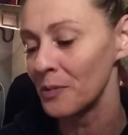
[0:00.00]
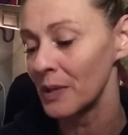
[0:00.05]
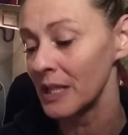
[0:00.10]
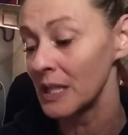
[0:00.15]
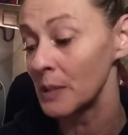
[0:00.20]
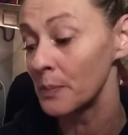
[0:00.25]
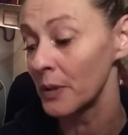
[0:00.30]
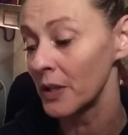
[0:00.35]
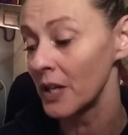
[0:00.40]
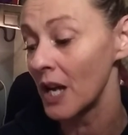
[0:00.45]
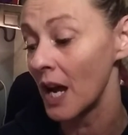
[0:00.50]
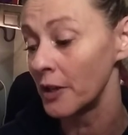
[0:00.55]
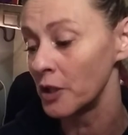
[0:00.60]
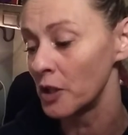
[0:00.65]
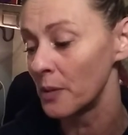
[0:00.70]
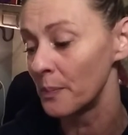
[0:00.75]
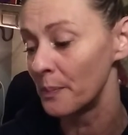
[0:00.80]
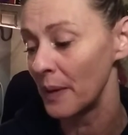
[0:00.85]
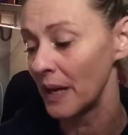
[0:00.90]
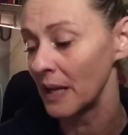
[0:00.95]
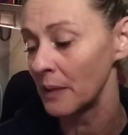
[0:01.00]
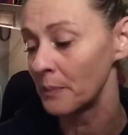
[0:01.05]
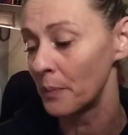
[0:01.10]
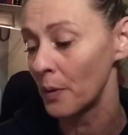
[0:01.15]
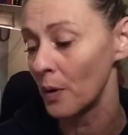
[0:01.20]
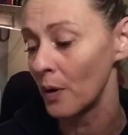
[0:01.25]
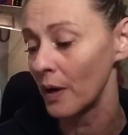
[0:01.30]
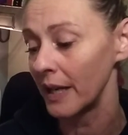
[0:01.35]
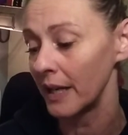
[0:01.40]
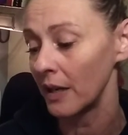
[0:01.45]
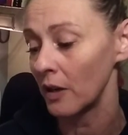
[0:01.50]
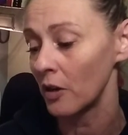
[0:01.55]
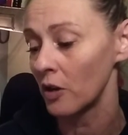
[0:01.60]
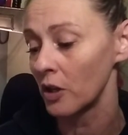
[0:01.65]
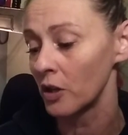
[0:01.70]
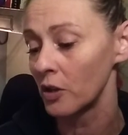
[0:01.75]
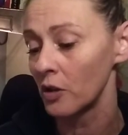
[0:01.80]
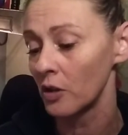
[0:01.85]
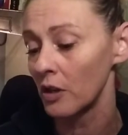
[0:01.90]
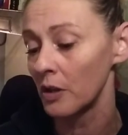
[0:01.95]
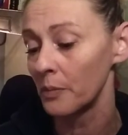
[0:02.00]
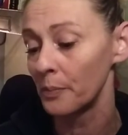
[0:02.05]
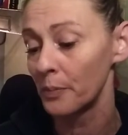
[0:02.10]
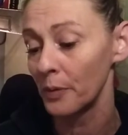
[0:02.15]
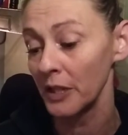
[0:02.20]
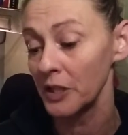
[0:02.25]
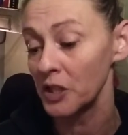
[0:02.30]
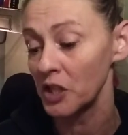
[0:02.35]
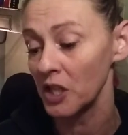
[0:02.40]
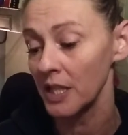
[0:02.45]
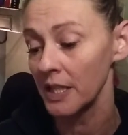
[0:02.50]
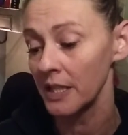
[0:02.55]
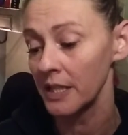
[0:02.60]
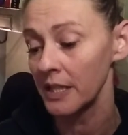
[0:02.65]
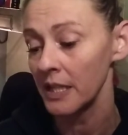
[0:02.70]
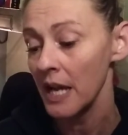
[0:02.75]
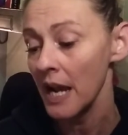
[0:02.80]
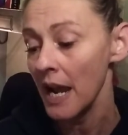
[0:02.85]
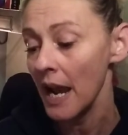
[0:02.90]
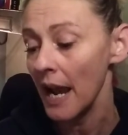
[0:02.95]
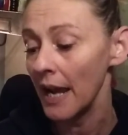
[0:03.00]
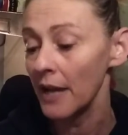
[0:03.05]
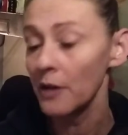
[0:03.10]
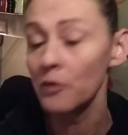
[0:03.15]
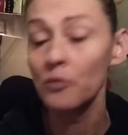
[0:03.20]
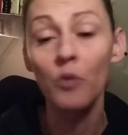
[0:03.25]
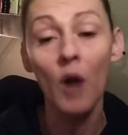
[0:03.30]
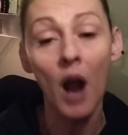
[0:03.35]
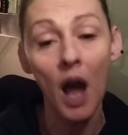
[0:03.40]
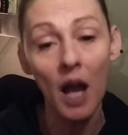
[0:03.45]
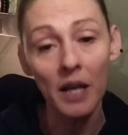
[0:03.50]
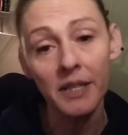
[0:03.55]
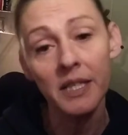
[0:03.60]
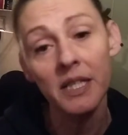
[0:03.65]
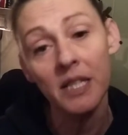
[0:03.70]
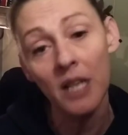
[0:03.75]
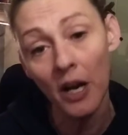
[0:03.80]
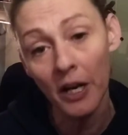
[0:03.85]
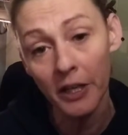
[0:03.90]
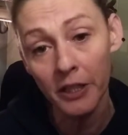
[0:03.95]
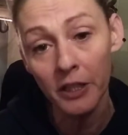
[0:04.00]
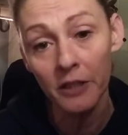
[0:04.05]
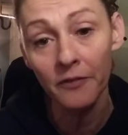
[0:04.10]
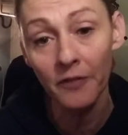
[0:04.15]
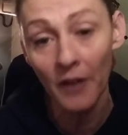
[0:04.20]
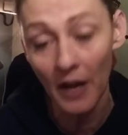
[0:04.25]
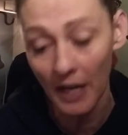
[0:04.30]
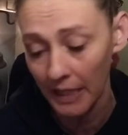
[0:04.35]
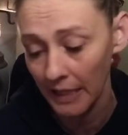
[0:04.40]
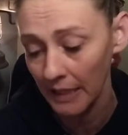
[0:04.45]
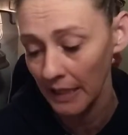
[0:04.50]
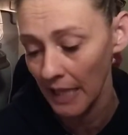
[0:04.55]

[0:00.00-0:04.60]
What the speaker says: was put on your big boy or girl britches and rock star your fucking